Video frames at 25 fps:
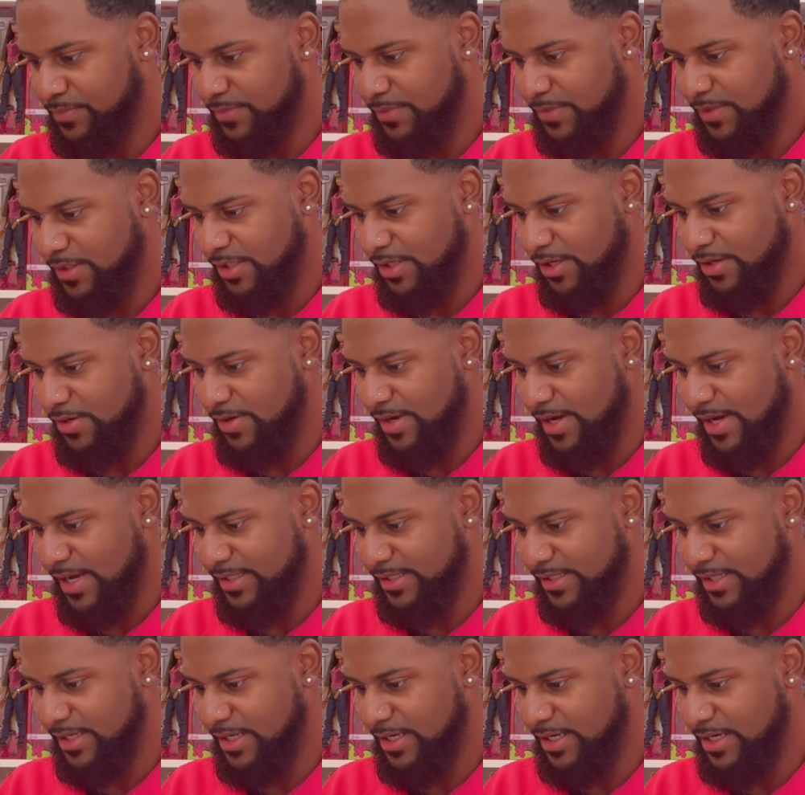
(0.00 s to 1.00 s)
So you
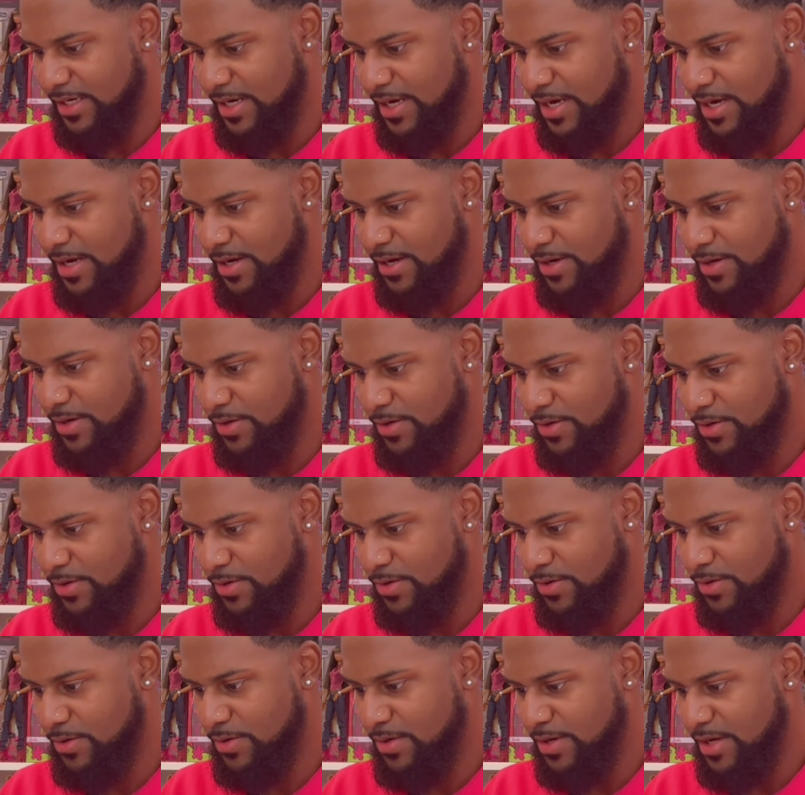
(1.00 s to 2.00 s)
guys can
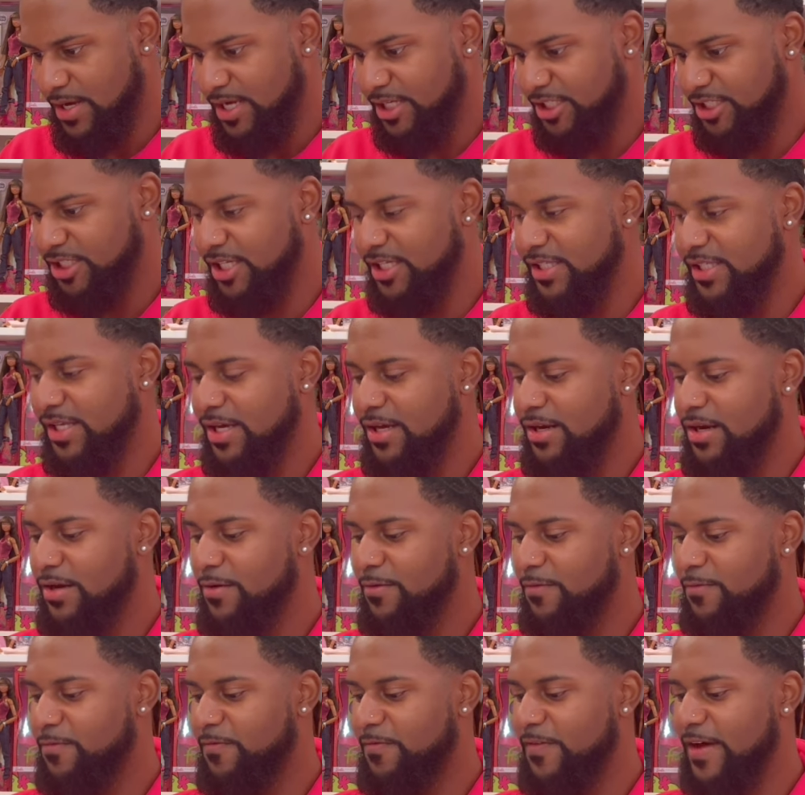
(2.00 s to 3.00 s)
know. She's in
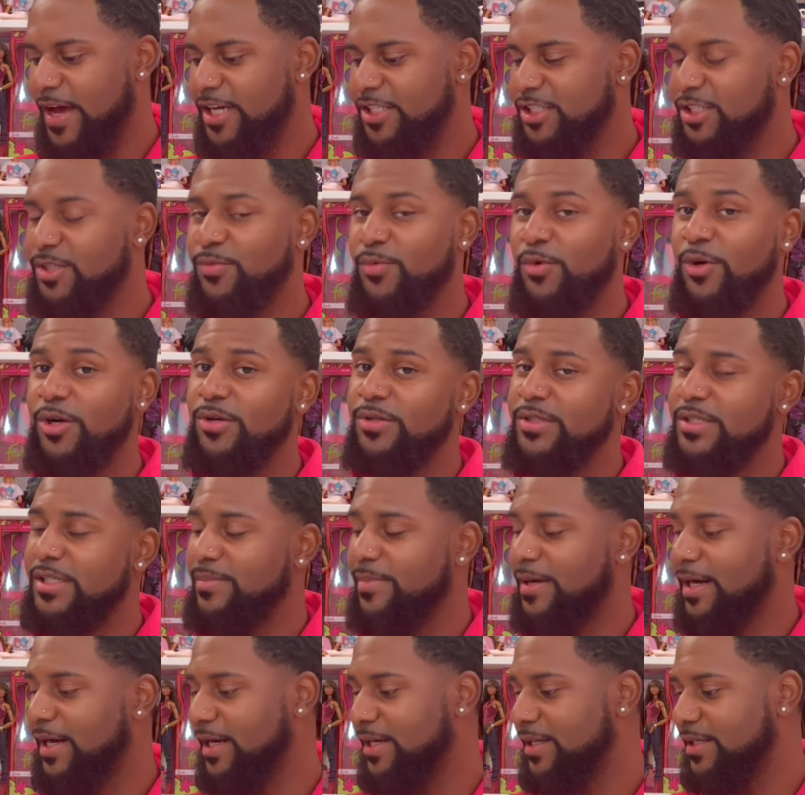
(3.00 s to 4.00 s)
a fashion royalty
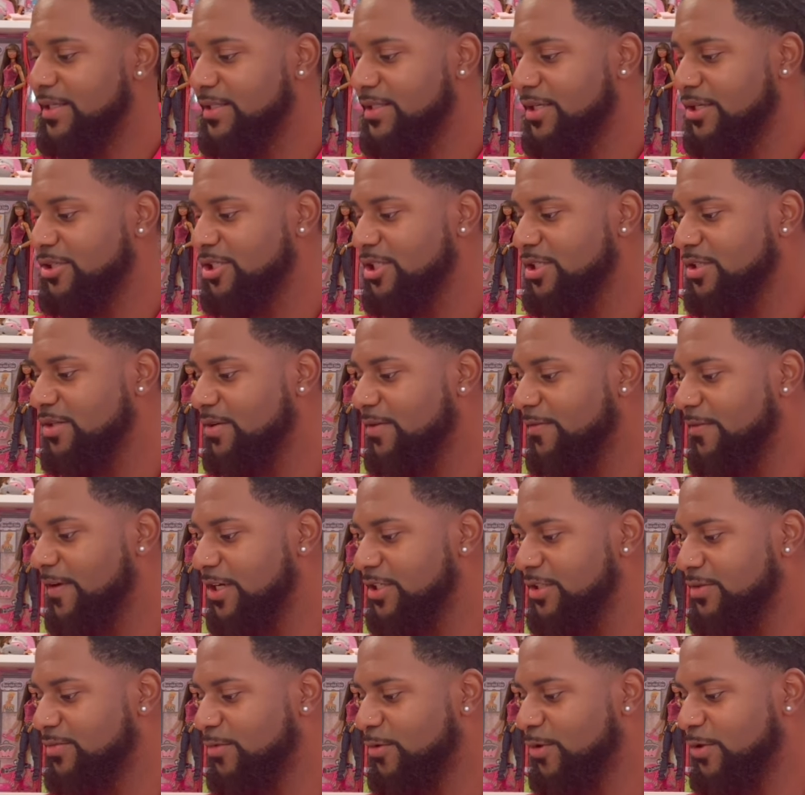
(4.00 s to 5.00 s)
body. So she's on a
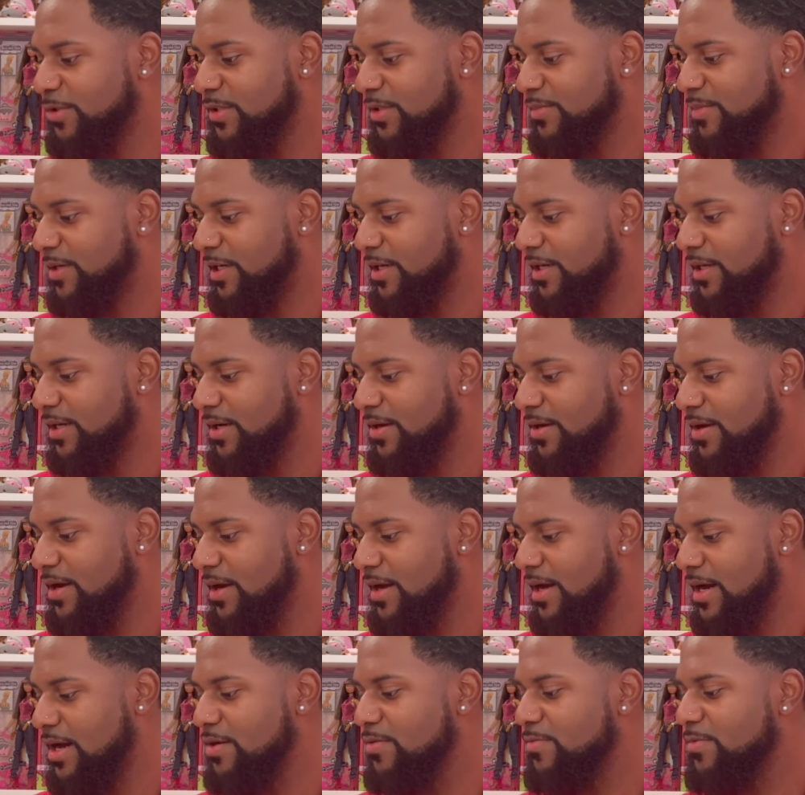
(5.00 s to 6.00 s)
fashion royalty body. Okay,
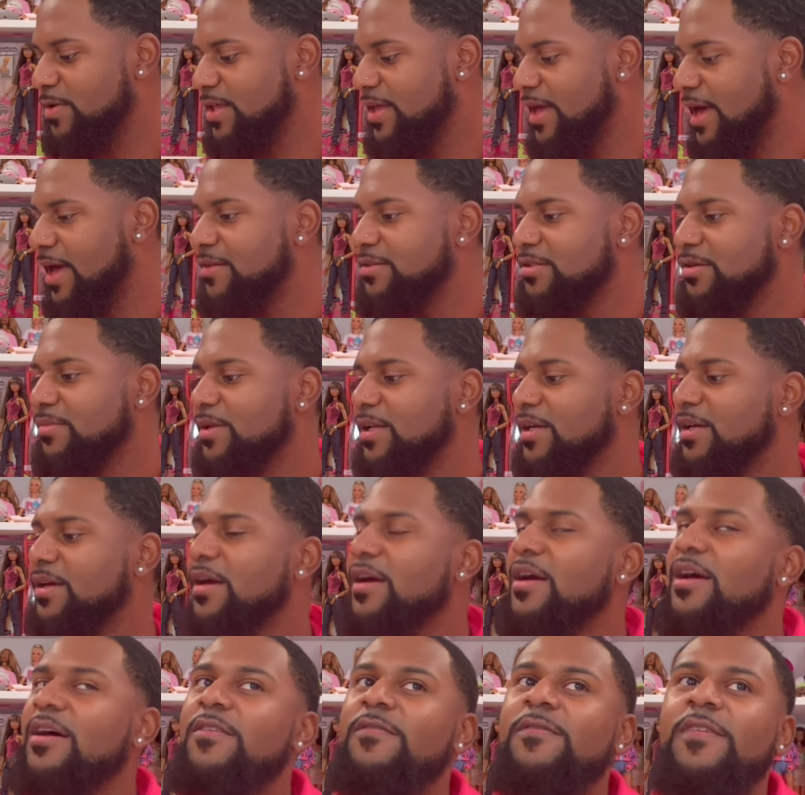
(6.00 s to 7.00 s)
I don't really have too many
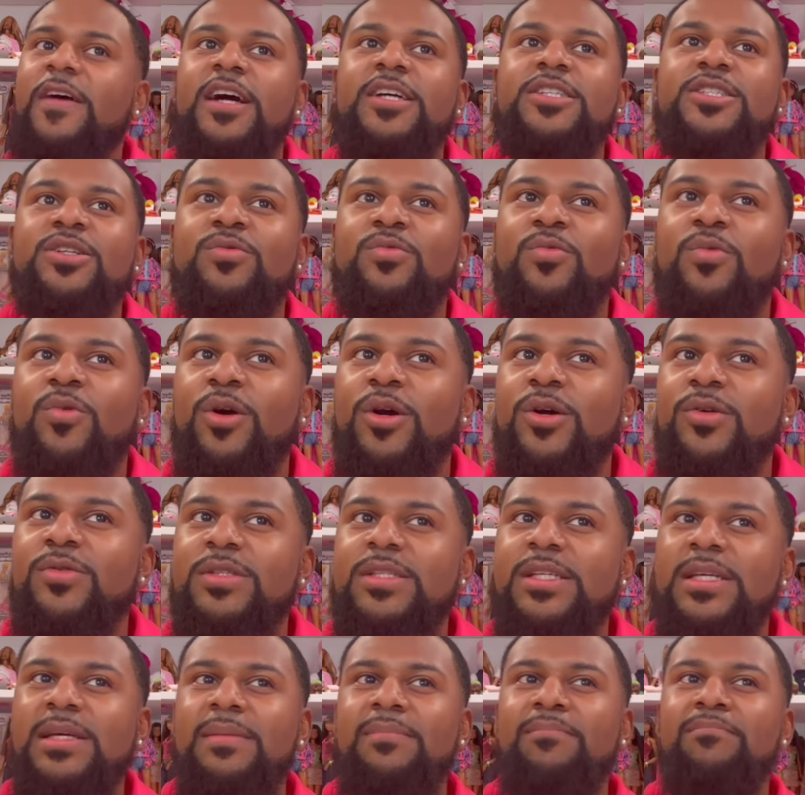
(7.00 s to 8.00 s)
fashion
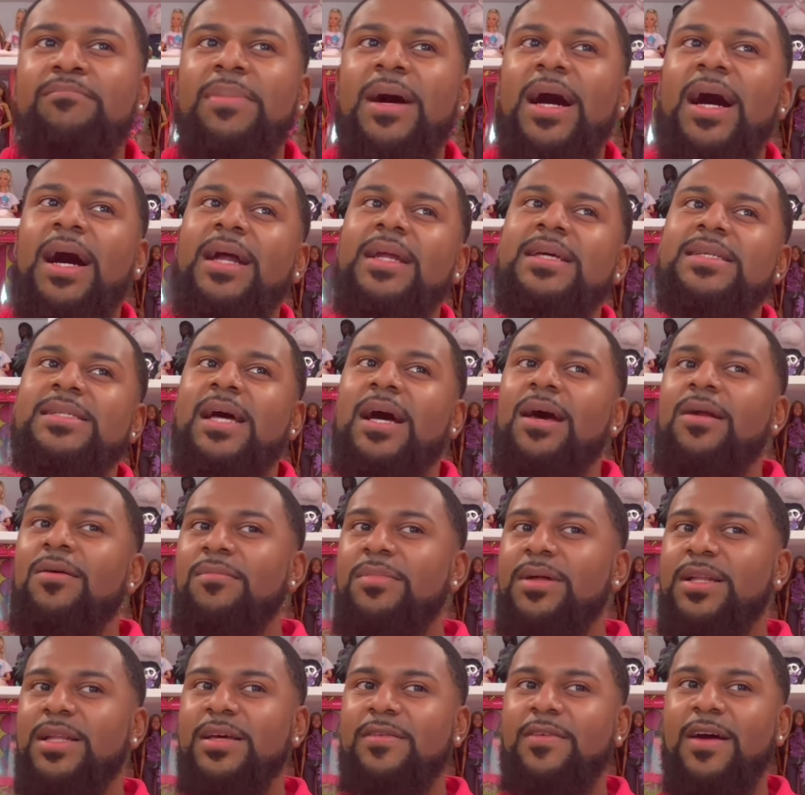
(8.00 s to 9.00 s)
royalty bodies. I don't
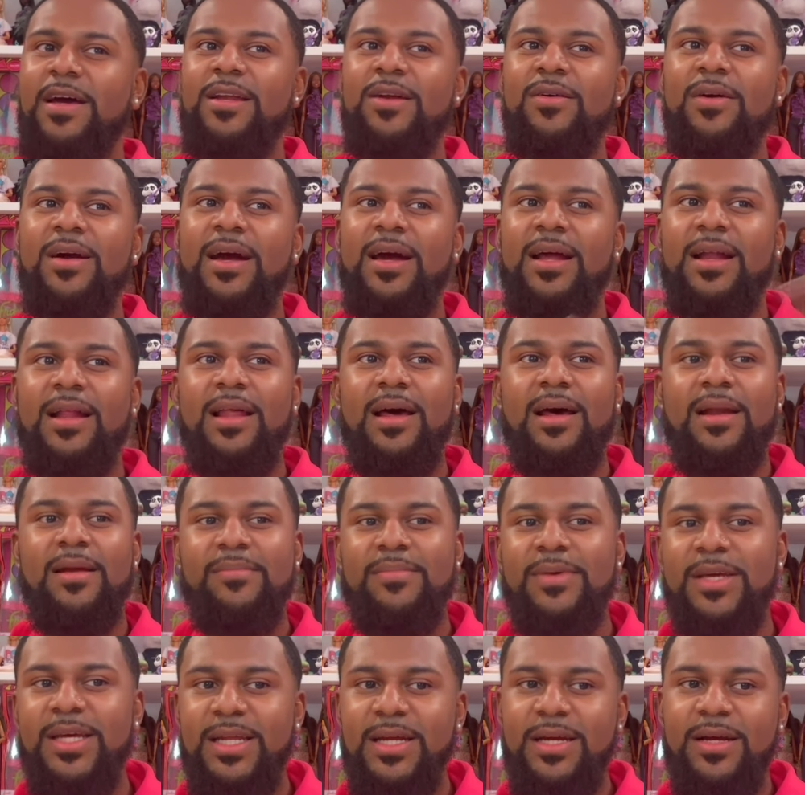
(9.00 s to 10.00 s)
believe. I know I got a lot of
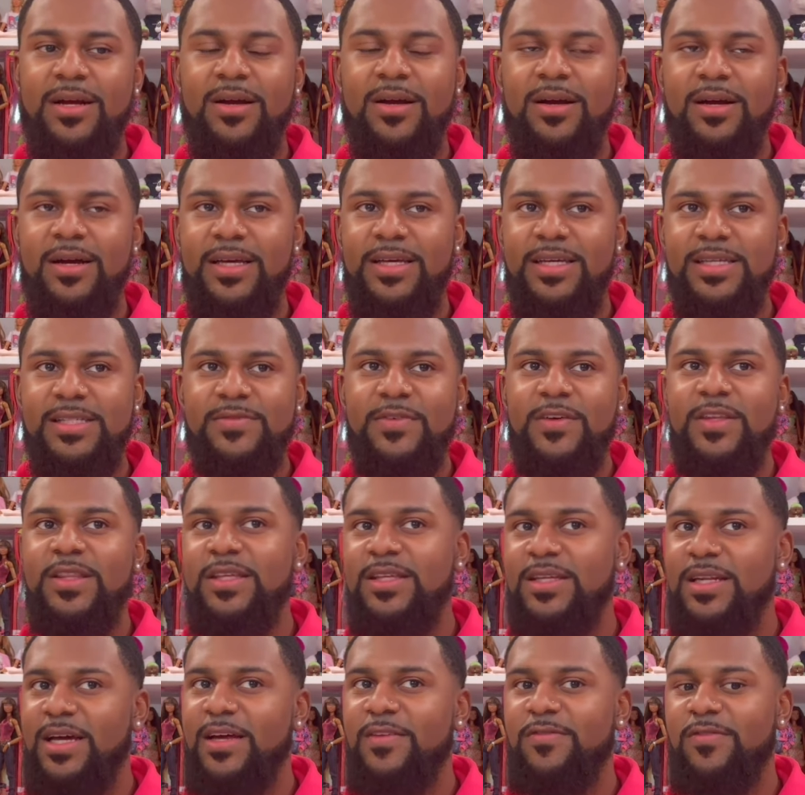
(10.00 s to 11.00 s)
Meteor, East
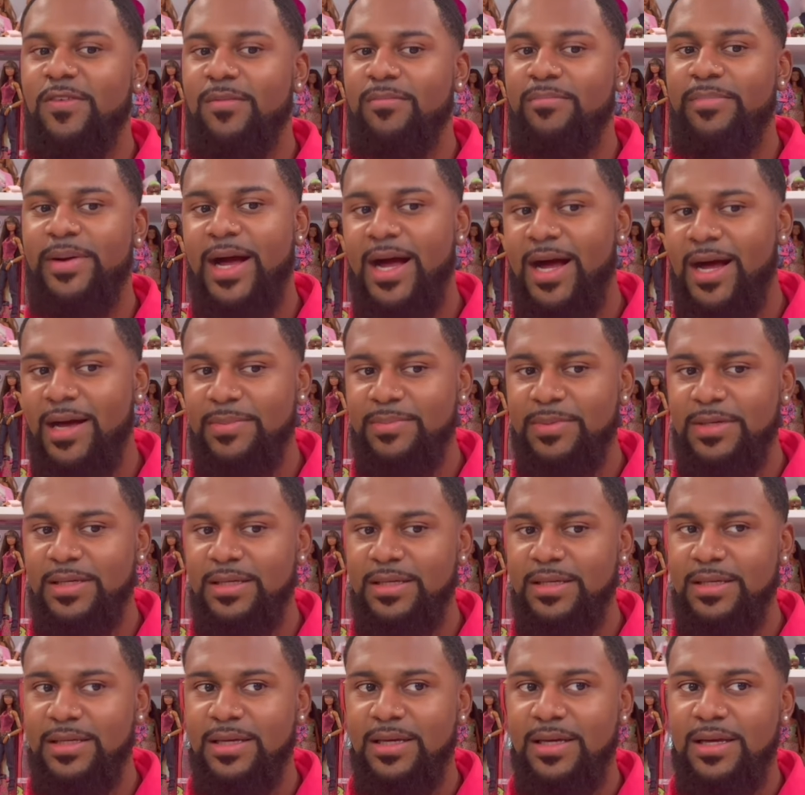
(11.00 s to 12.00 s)
59th, and
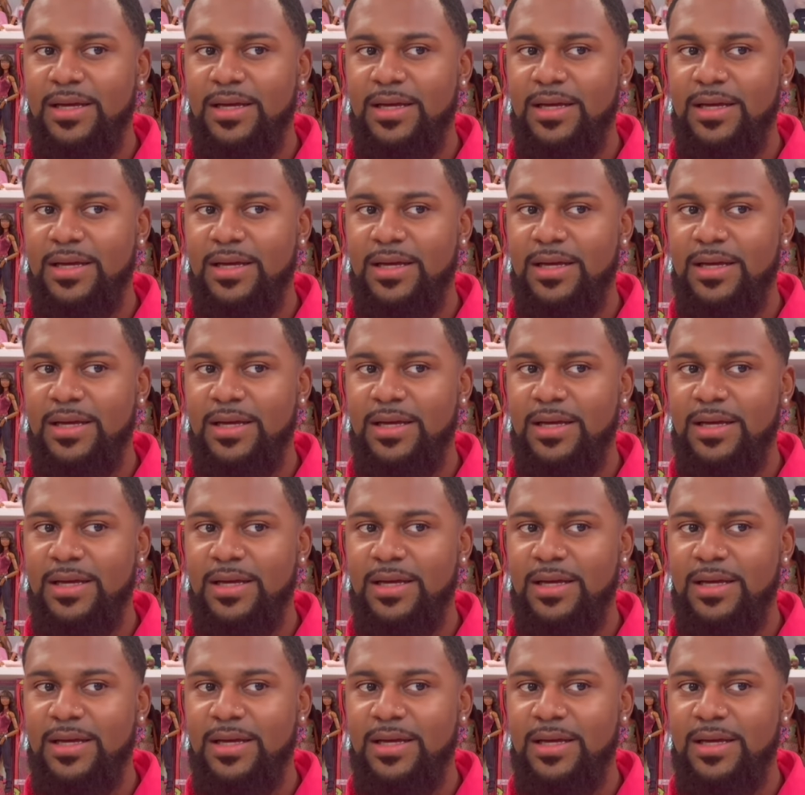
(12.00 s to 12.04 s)
Poppy.